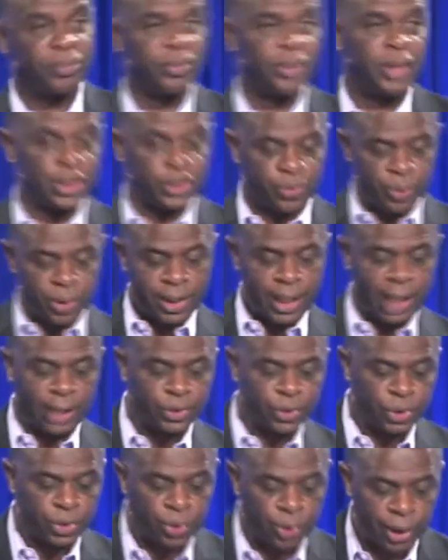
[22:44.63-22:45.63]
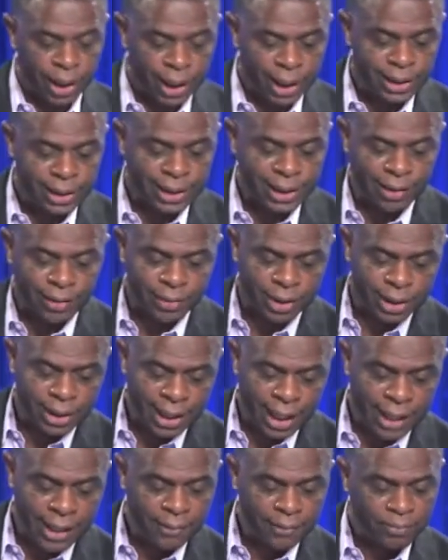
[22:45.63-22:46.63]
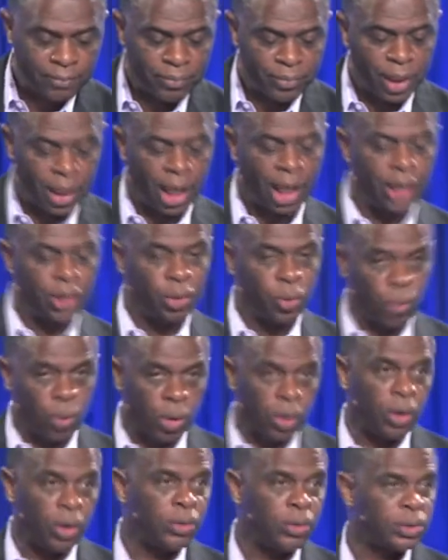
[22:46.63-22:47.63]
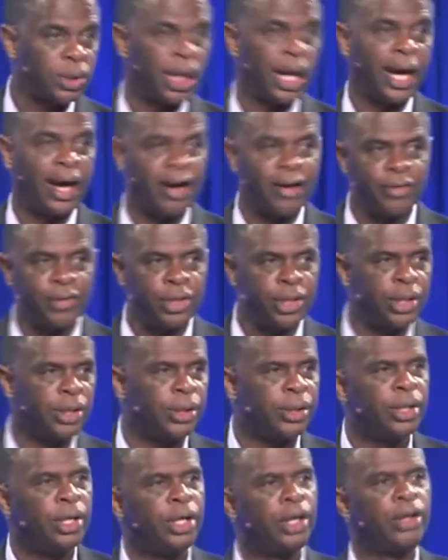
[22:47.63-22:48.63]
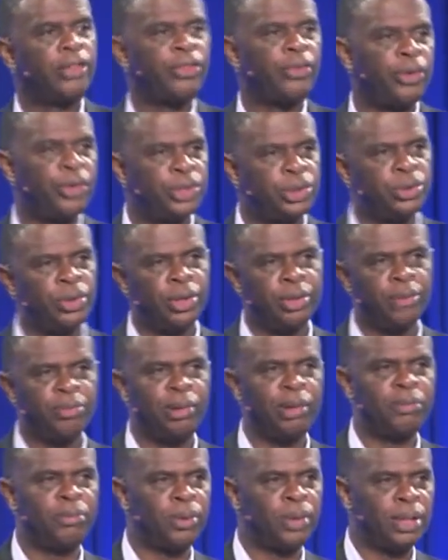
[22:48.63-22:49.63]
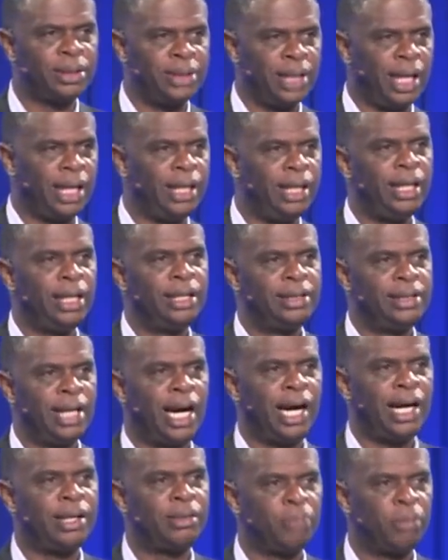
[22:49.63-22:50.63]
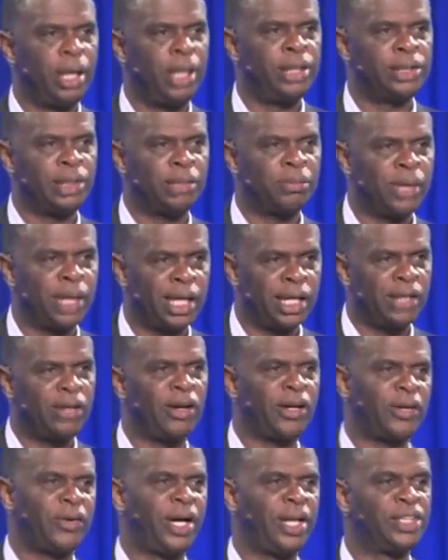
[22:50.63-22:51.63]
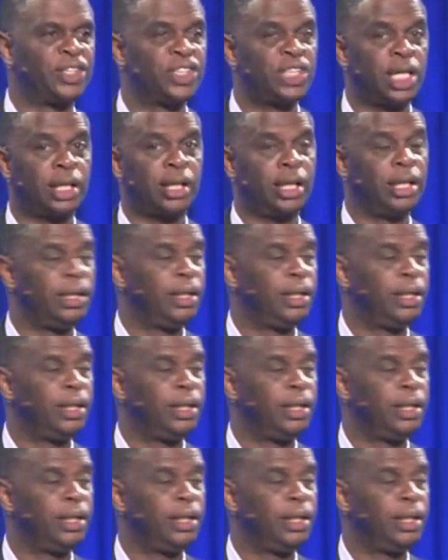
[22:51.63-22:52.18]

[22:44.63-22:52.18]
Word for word: That's 3,287 a day in the world. Every year, 3,200 people a day die in, in some kind of car crash suddenly.